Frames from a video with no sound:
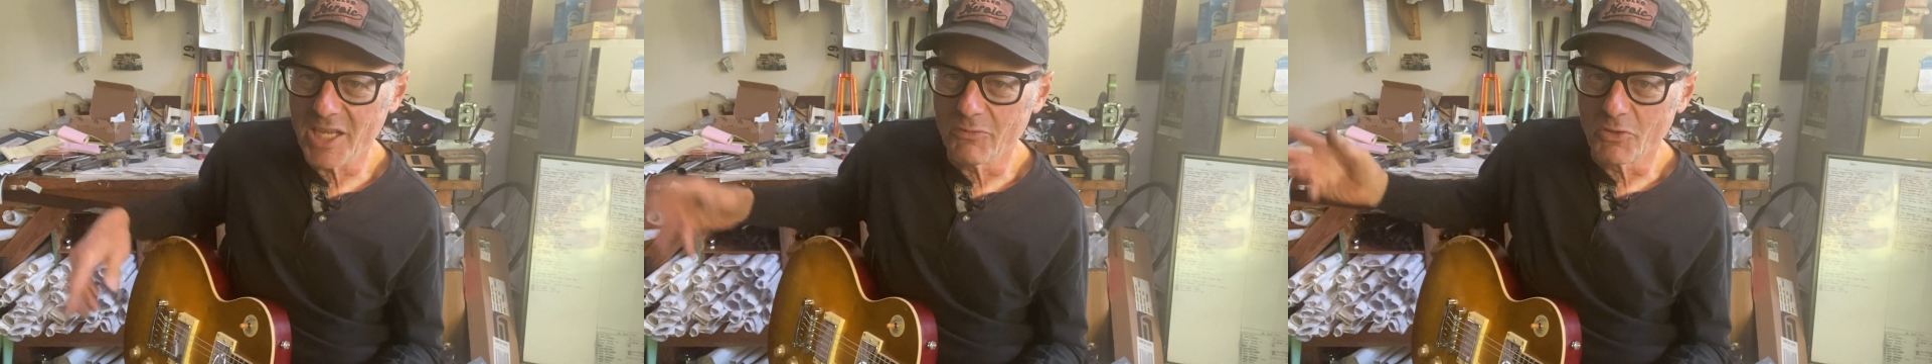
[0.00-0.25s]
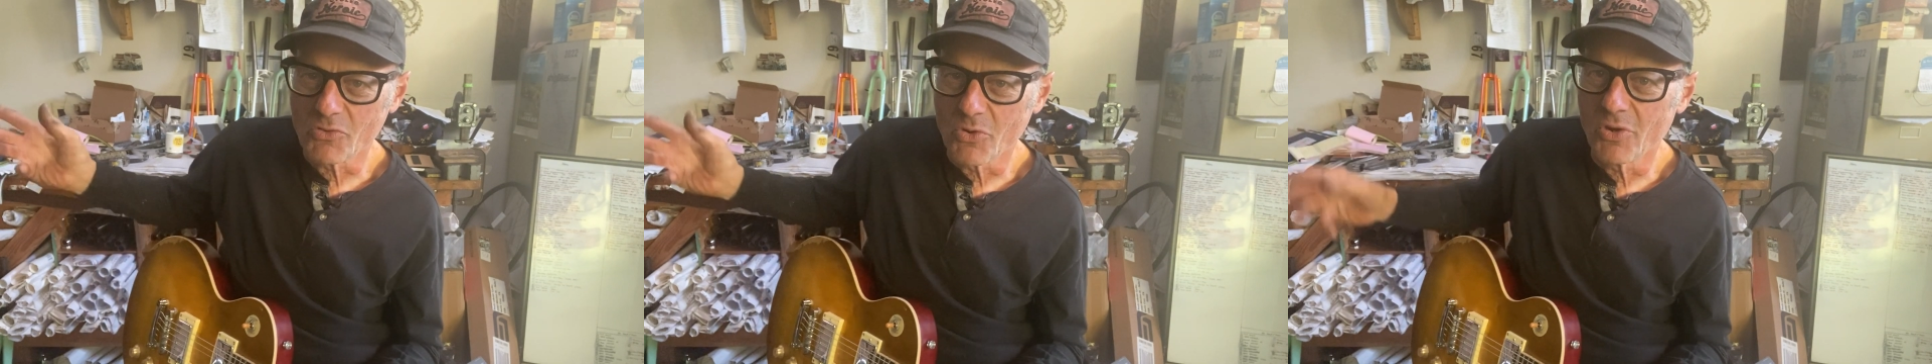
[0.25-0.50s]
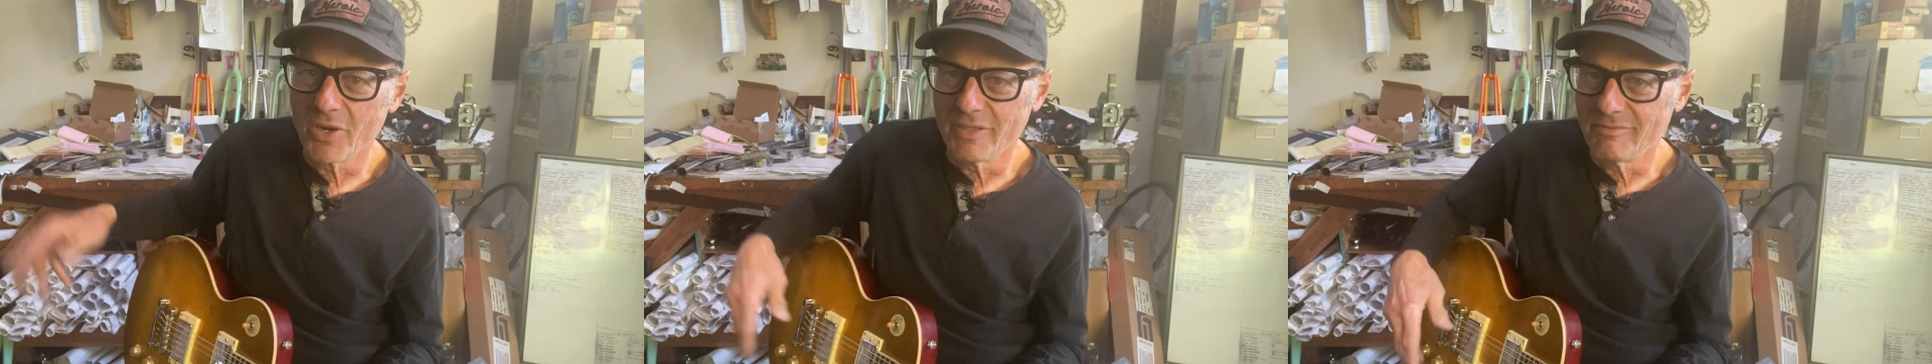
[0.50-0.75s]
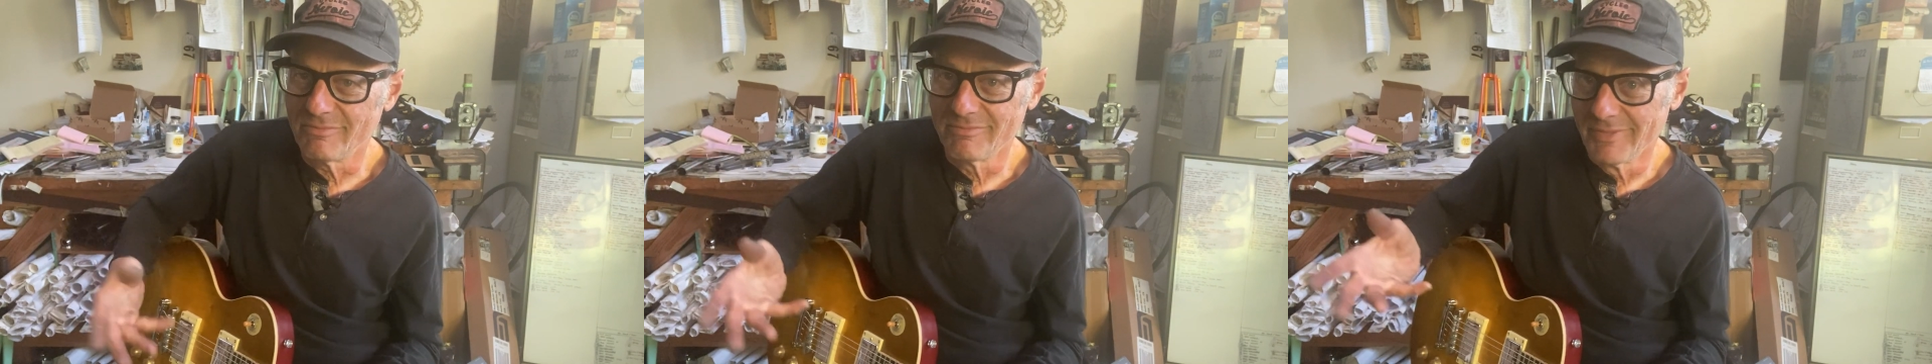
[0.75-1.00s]
of a drawer
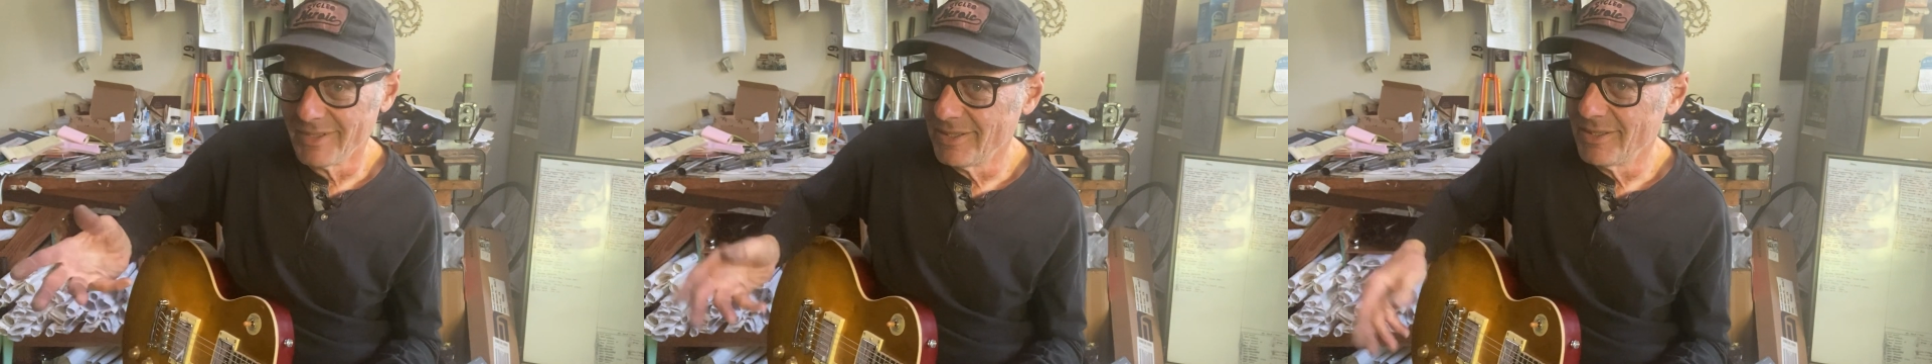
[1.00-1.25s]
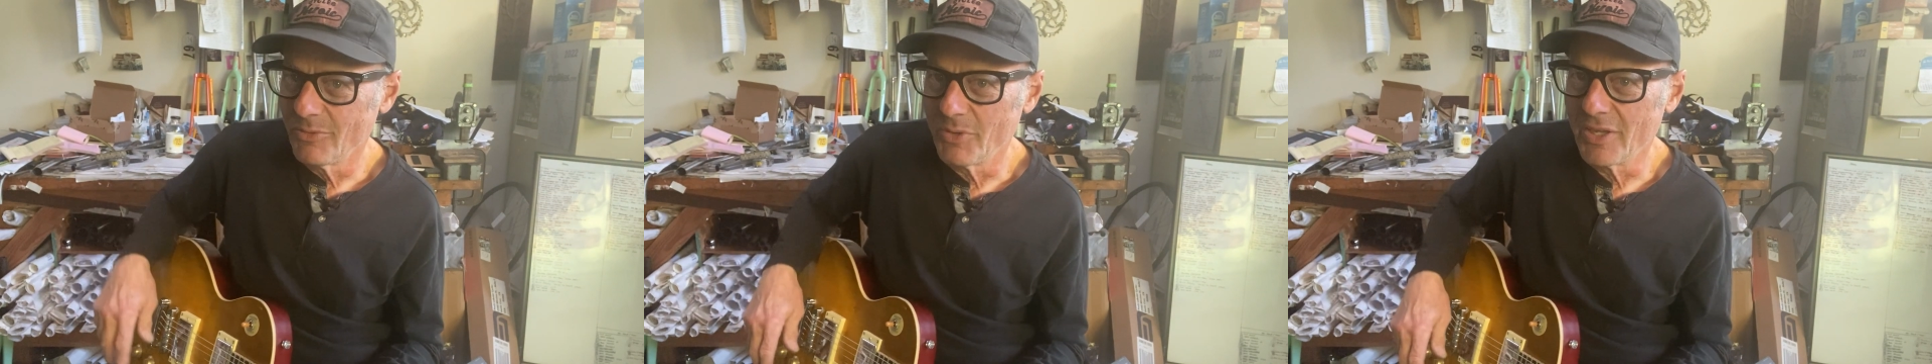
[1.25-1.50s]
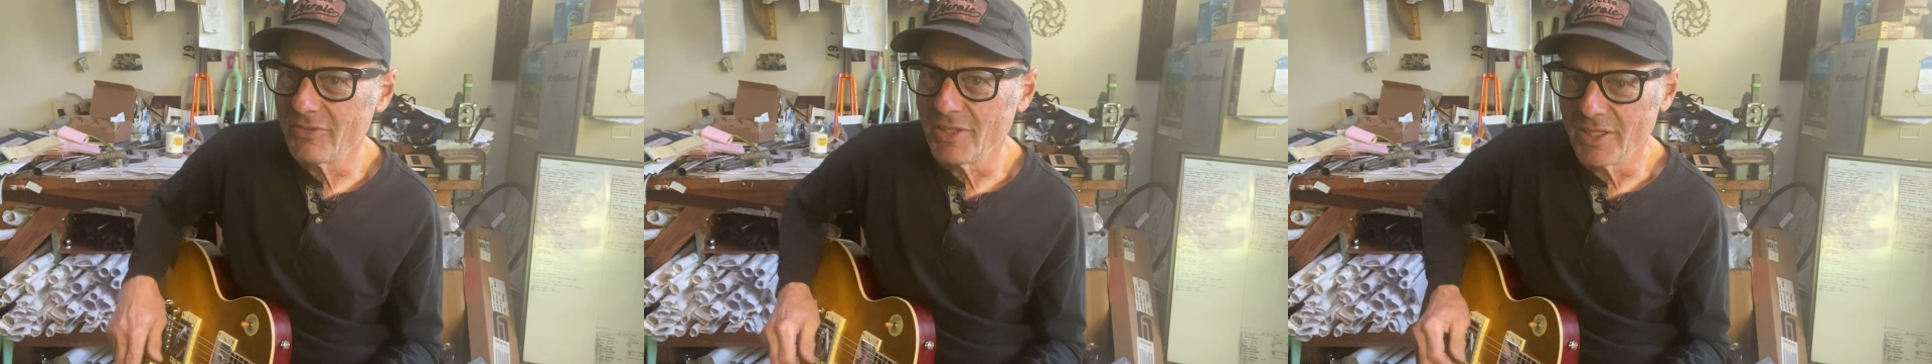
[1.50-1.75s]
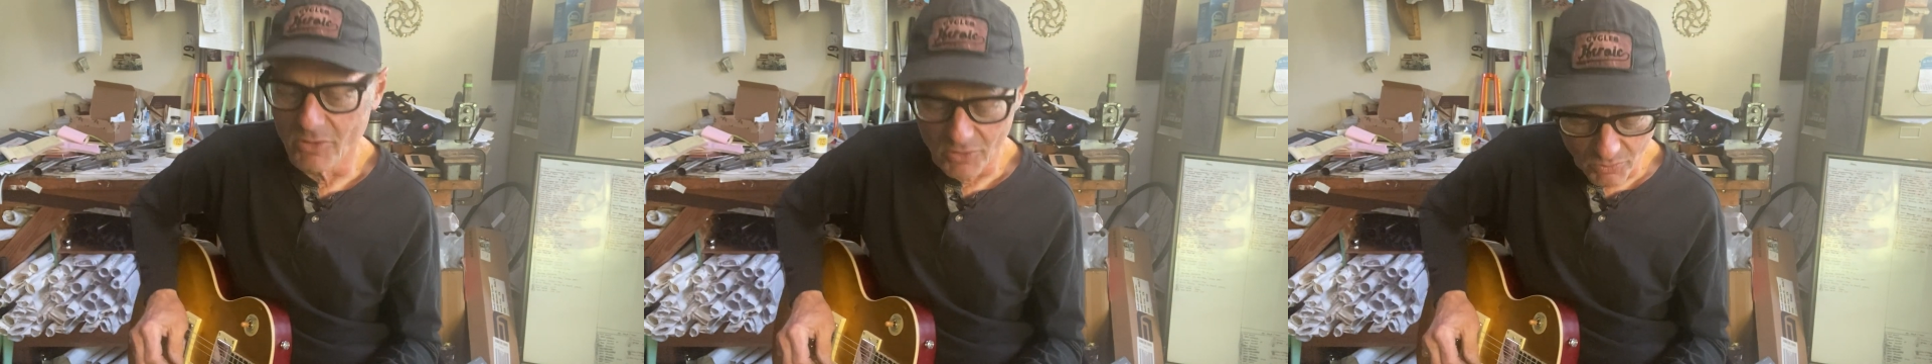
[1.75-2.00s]
and, well, you don't know